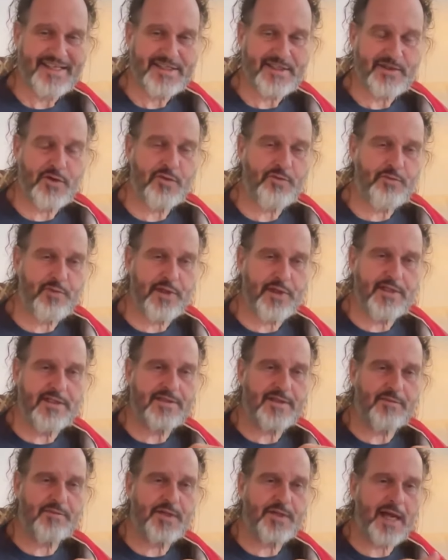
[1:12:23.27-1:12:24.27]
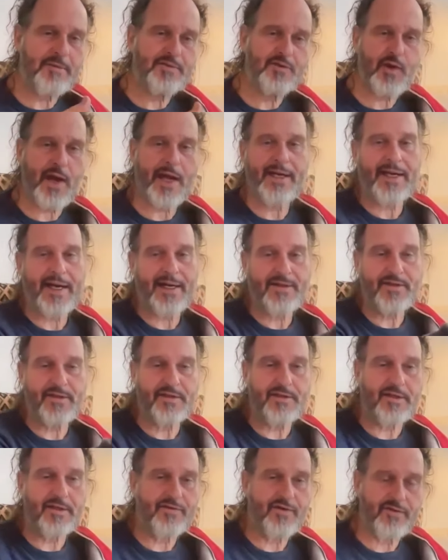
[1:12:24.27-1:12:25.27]
She would pee sometimes right out
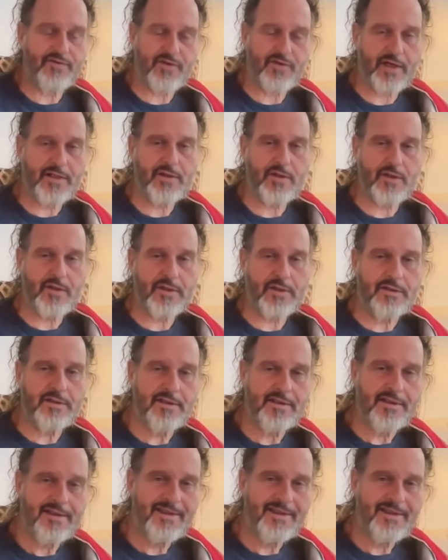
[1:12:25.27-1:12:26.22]
of her front door.